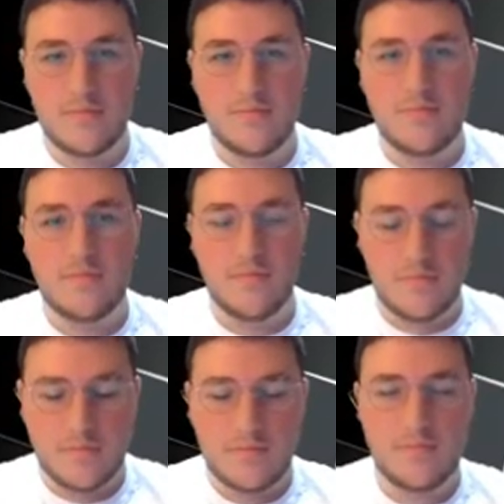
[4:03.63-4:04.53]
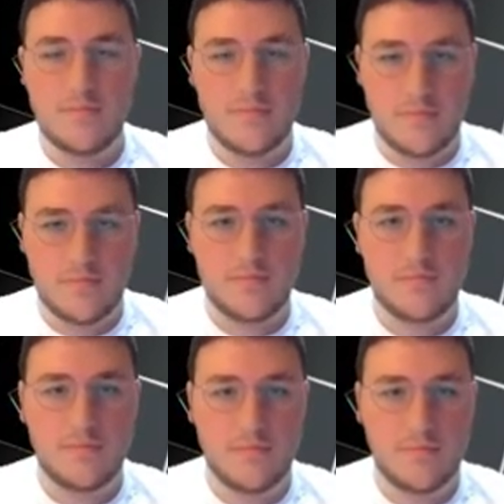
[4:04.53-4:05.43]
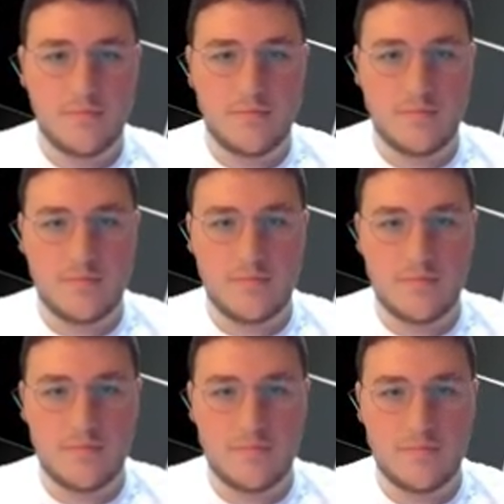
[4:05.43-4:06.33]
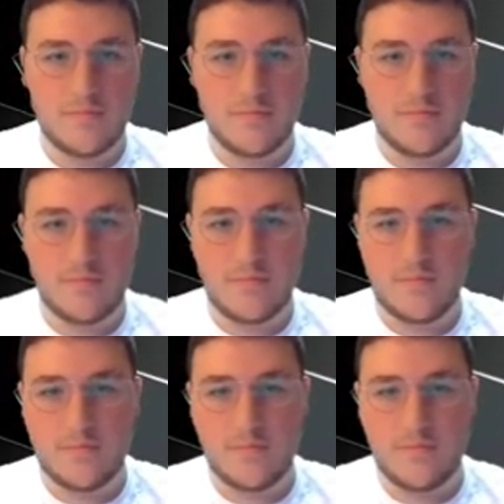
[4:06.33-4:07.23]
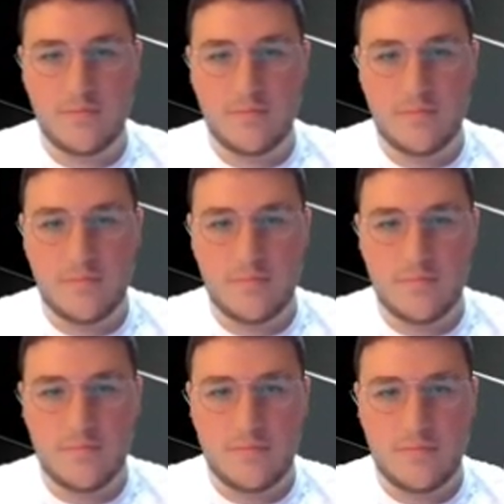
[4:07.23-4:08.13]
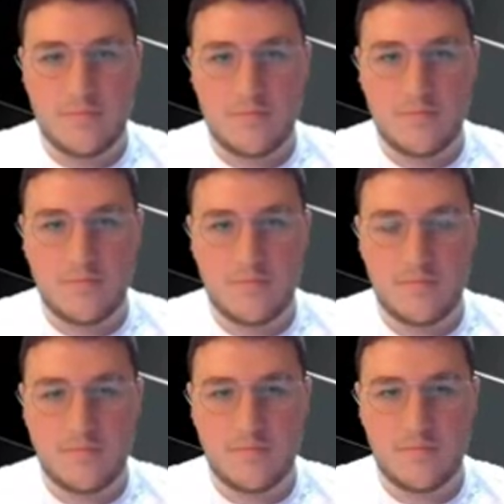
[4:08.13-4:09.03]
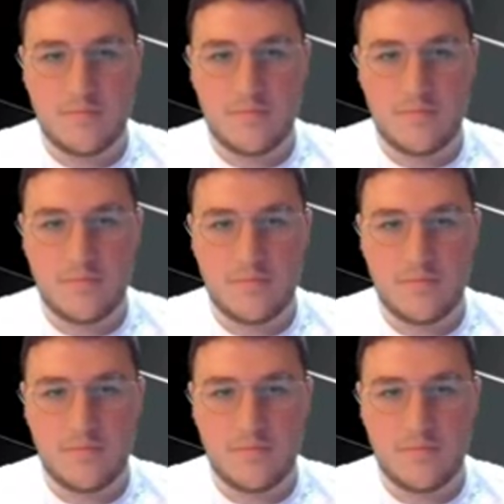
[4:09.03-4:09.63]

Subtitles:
The person shown says nothing.